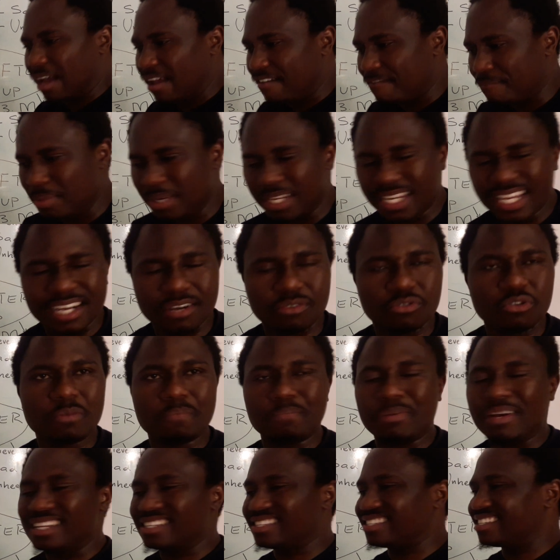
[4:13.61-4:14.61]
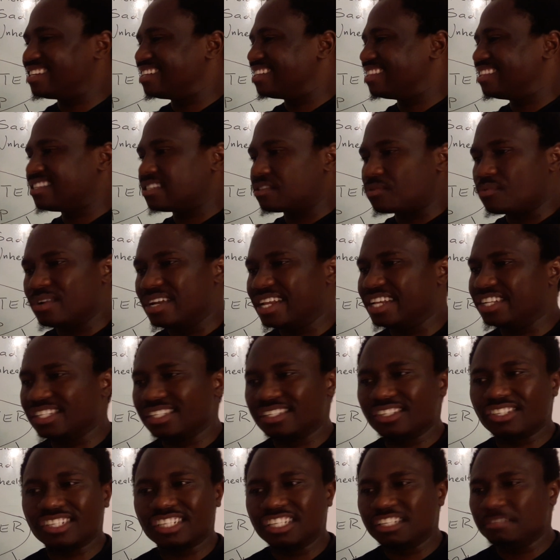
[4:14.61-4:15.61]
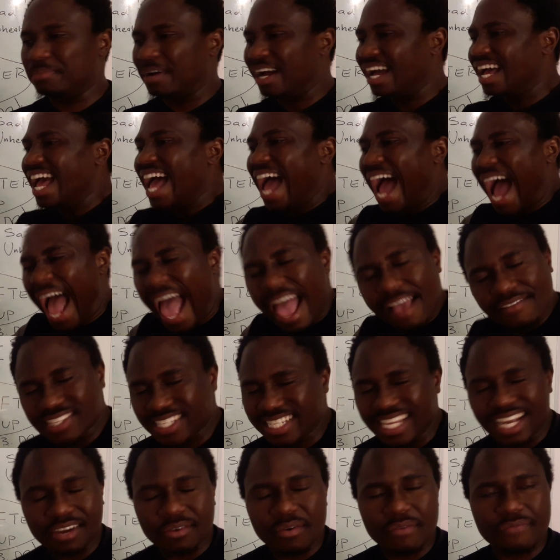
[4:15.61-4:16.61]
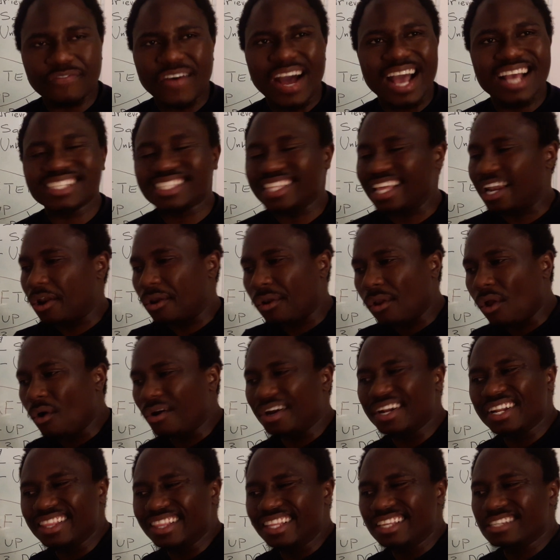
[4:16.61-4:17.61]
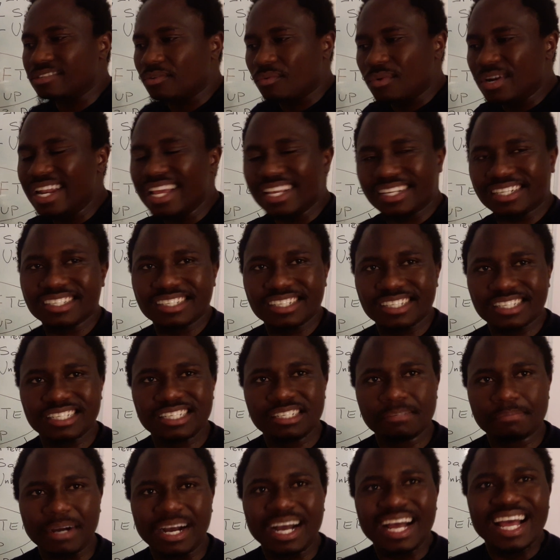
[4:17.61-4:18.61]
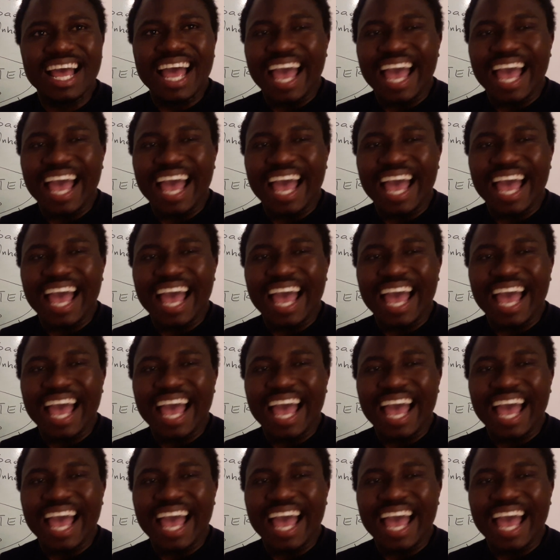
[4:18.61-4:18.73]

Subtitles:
I've been a good person in this relationship, I have sacrificed a lot in this relationship,